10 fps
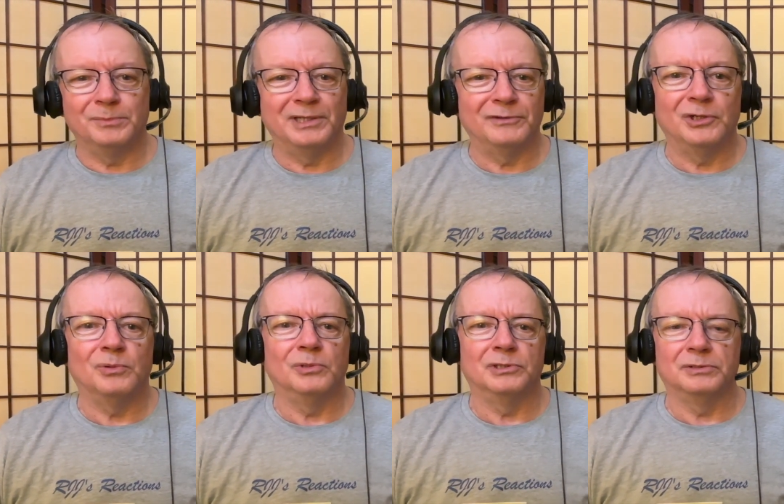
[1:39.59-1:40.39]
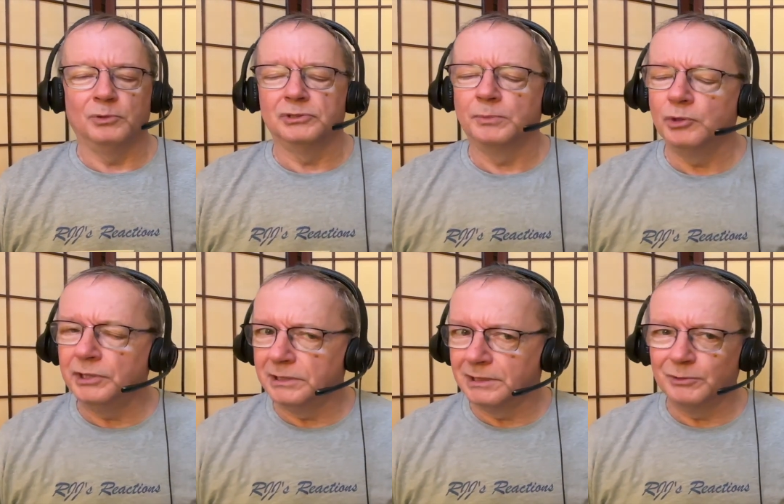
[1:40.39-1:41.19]
but I've got to order some more. Some
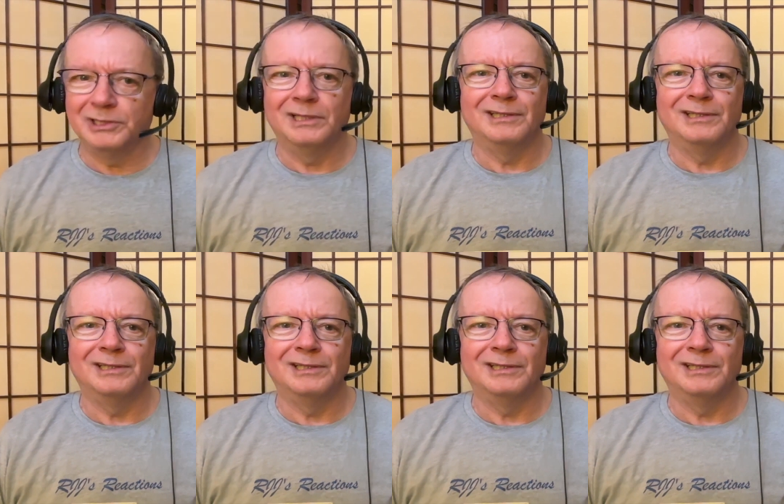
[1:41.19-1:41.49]
hoodies. I want to.